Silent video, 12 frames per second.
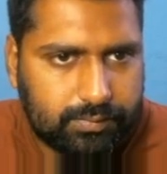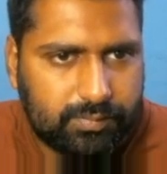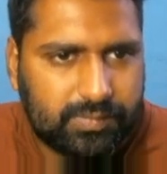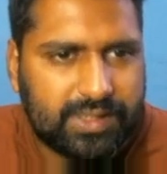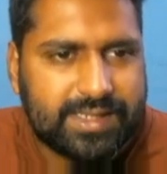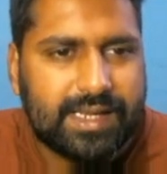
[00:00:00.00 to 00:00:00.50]

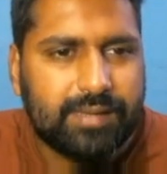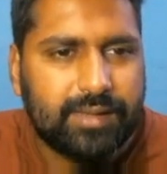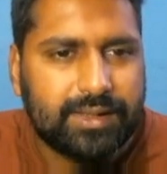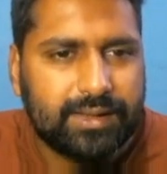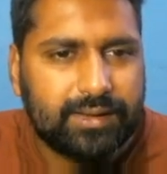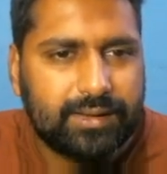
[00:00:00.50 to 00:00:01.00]
This time
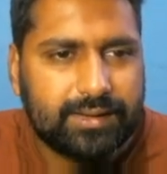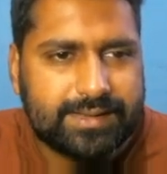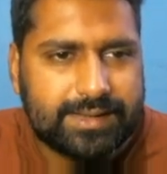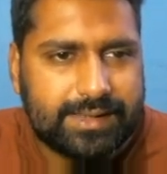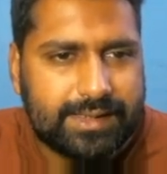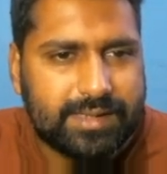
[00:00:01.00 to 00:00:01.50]
I think
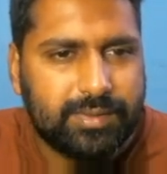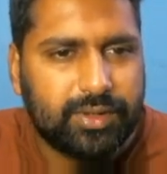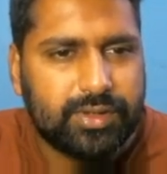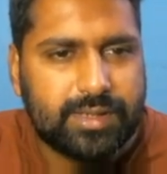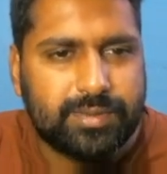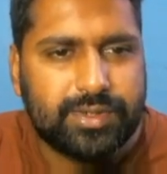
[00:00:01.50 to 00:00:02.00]
it's easy
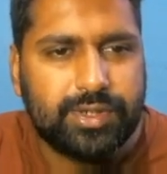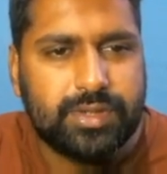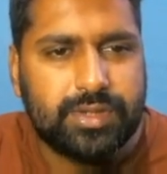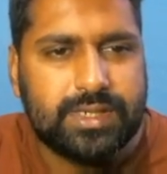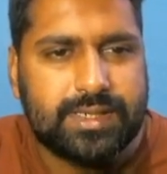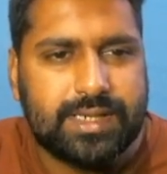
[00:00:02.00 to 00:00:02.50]
because
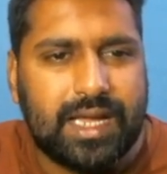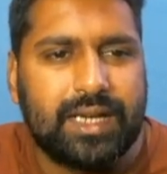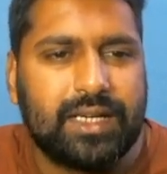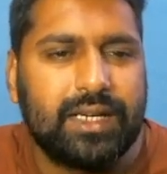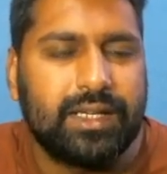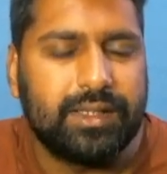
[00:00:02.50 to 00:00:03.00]
substitution is
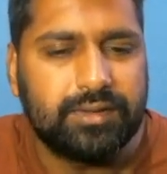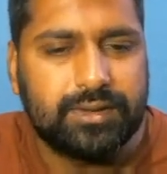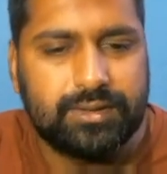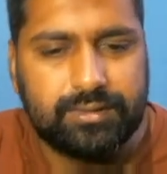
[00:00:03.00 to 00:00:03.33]
directly given.